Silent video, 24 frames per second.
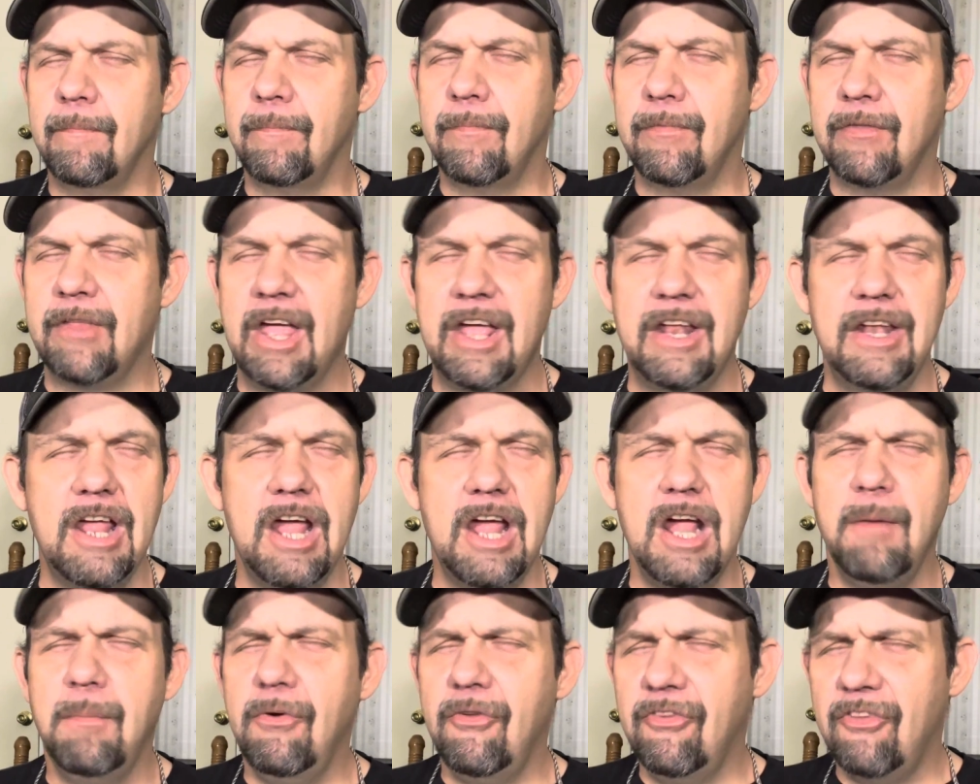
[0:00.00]
They
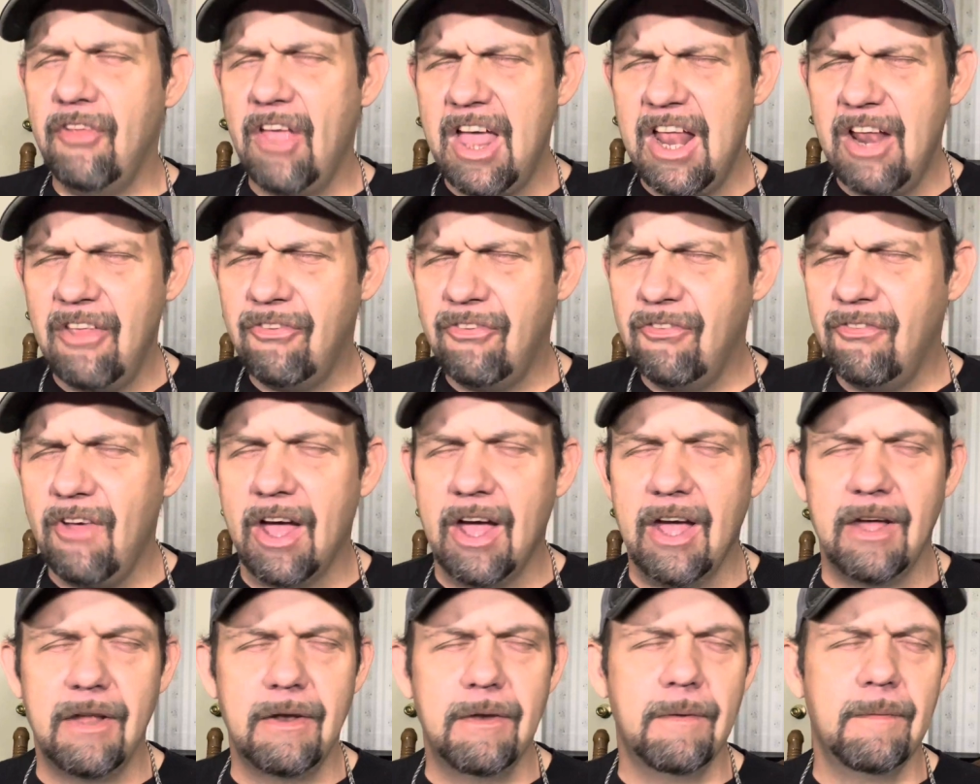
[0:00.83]
never satisfied.
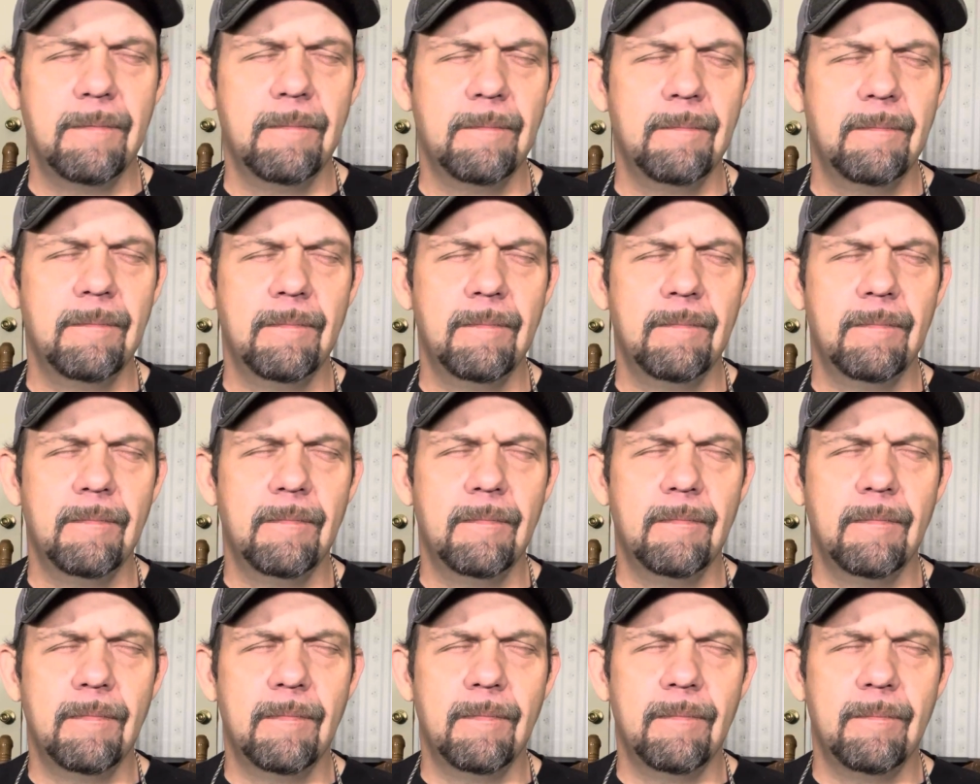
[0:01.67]

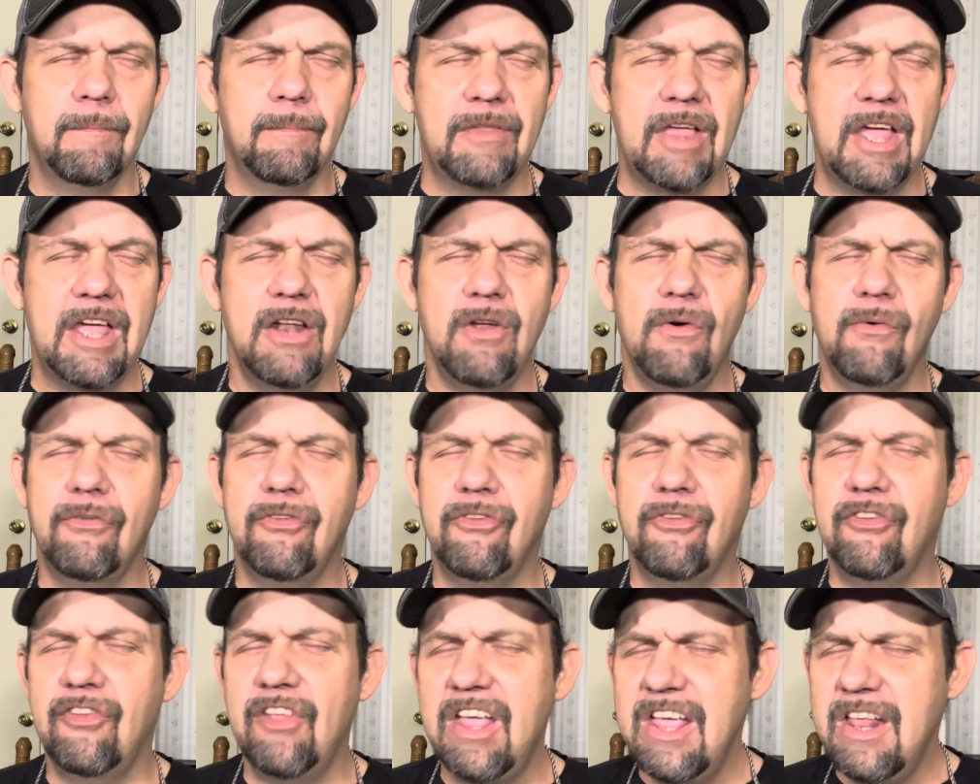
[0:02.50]
They don't
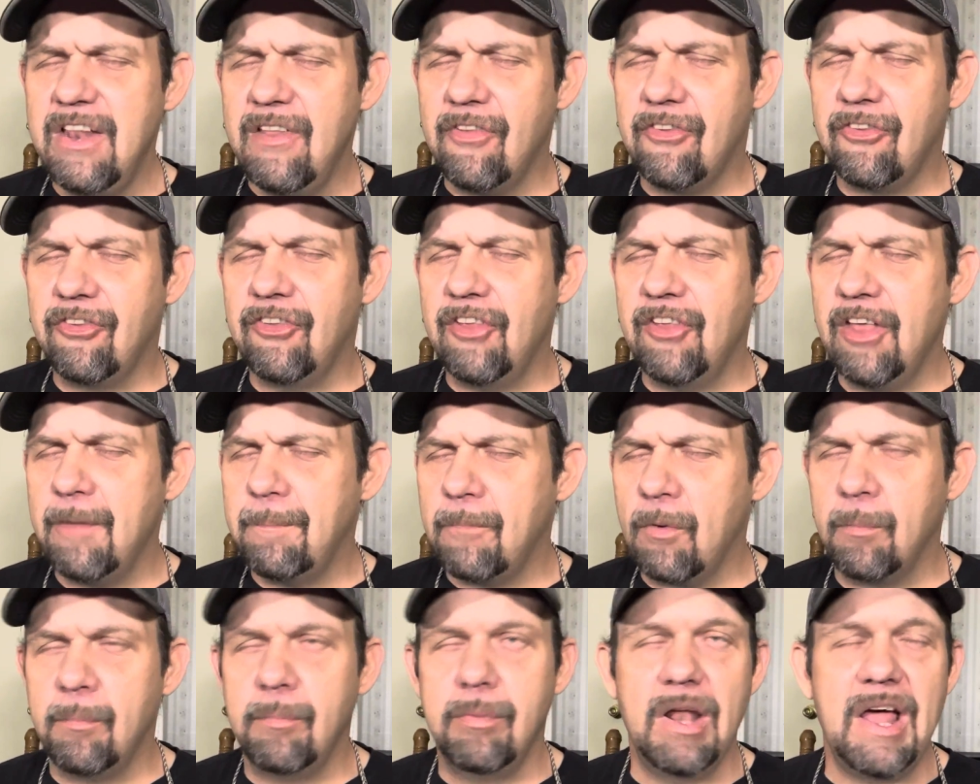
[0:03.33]
see the
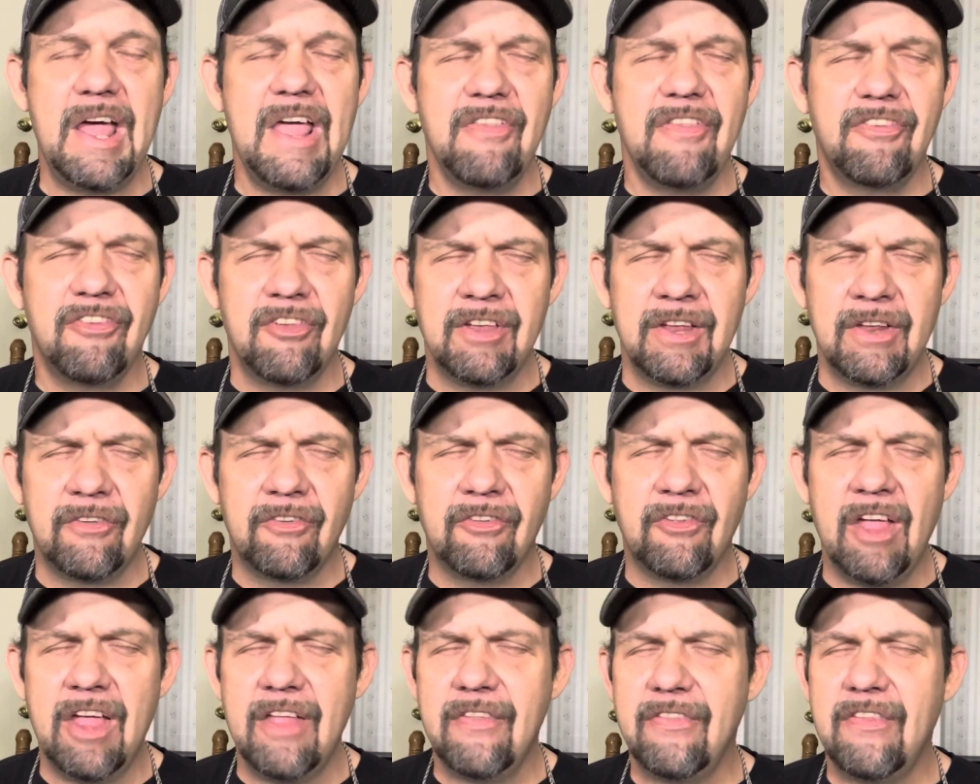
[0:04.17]
simple blessings
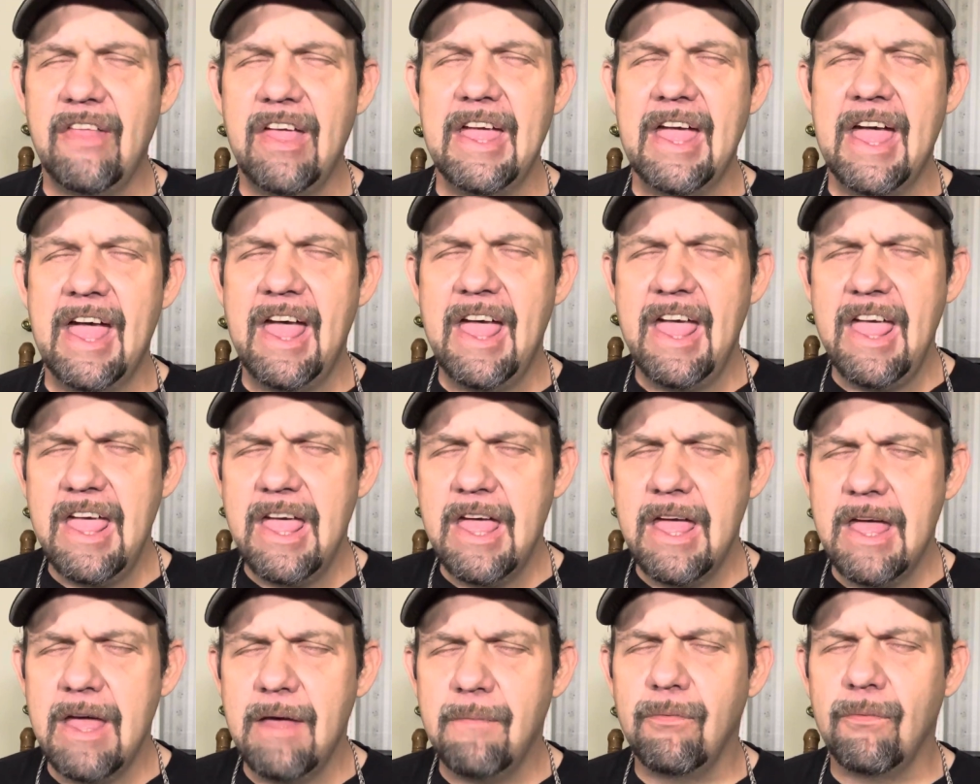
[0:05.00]
that they
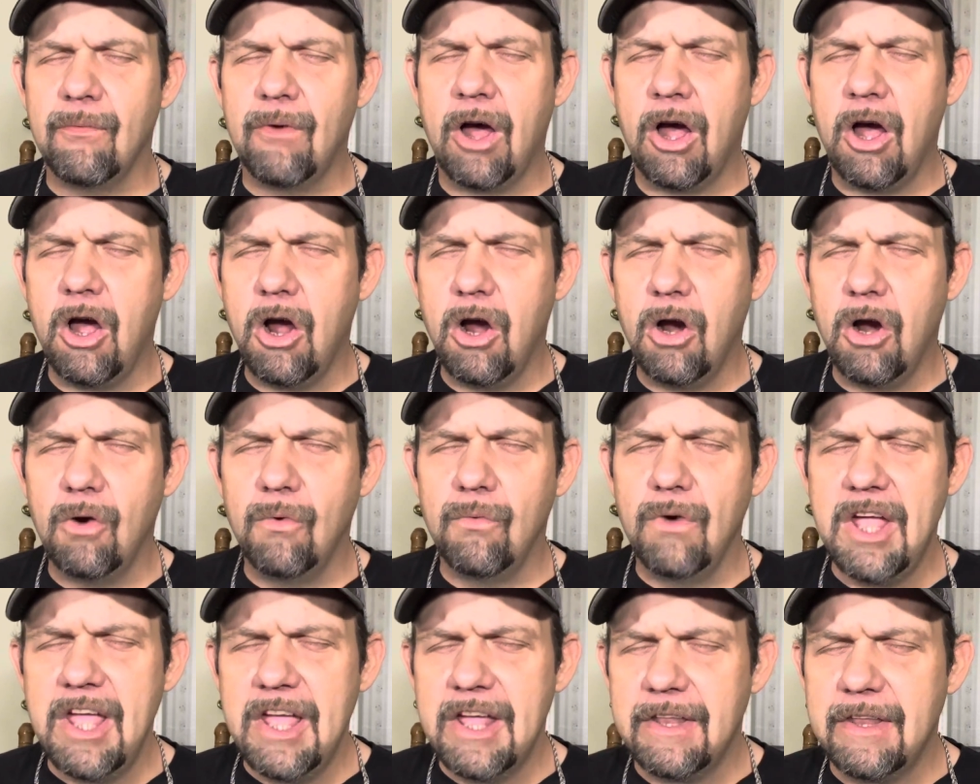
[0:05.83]
have
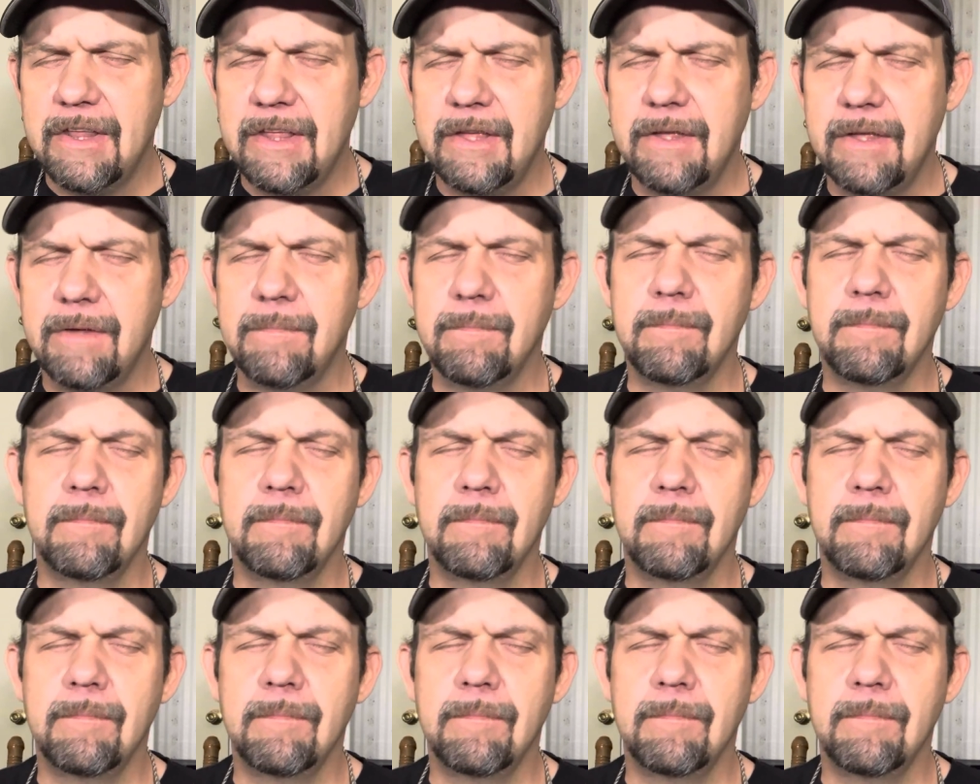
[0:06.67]
already.